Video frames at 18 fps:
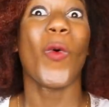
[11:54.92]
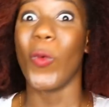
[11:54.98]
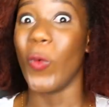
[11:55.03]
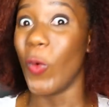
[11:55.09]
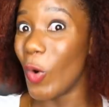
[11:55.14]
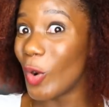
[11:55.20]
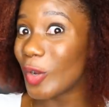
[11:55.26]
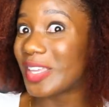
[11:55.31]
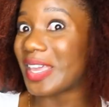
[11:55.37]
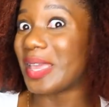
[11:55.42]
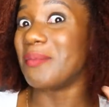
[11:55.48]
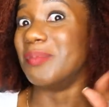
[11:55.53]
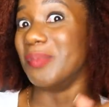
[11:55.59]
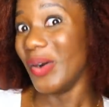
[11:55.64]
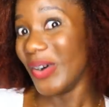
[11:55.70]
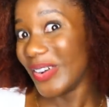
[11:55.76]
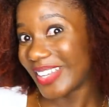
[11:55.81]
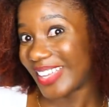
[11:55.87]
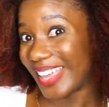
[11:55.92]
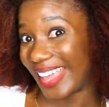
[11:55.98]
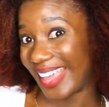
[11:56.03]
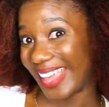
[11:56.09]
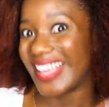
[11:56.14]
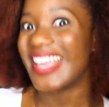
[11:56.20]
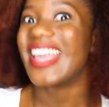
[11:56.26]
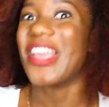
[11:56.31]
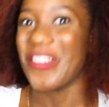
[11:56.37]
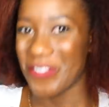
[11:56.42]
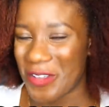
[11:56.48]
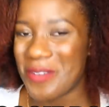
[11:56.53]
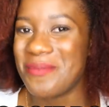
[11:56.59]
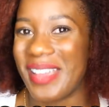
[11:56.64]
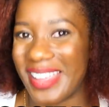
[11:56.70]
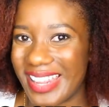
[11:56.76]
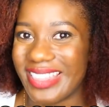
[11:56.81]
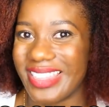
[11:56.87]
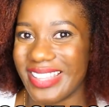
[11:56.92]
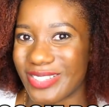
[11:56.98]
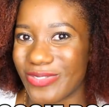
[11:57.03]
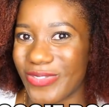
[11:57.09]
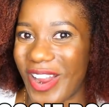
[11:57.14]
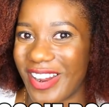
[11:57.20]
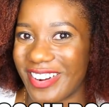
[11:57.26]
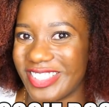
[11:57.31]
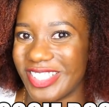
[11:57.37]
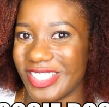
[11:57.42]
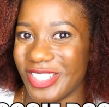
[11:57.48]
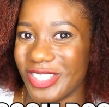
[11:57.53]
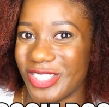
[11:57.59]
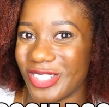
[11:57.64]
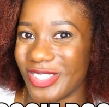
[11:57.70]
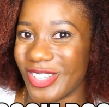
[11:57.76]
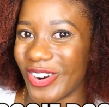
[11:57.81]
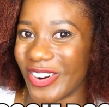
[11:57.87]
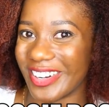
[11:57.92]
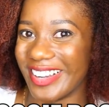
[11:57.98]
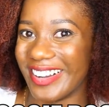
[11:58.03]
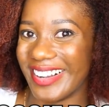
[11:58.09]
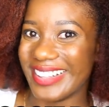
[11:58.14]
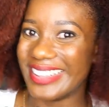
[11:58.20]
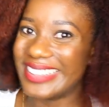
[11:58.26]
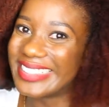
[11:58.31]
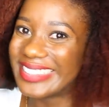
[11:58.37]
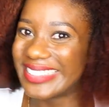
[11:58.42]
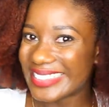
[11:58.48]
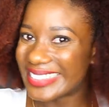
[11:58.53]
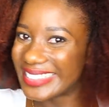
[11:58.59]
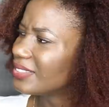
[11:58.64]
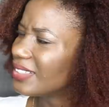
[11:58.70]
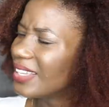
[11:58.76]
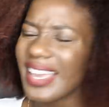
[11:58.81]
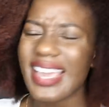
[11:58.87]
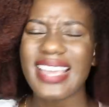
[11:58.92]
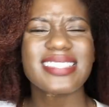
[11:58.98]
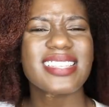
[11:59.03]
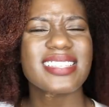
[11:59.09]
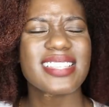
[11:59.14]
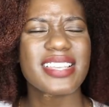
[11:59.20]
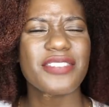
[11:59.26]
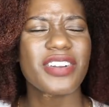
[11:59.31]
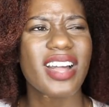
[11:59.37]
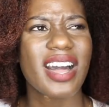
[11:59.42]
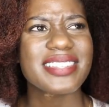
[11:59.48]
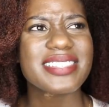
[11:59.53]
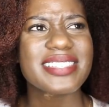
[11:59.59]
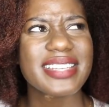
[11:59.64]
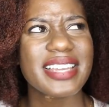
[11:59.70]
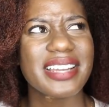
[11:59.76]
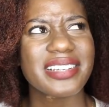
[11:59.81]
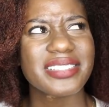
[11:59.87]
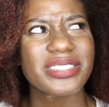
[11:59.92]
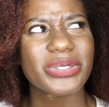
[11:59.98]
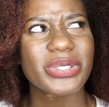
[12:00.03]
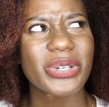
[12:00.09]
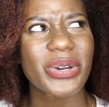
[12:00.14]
Woogie boogie if you made it this far into the tutorial. Is this even considered a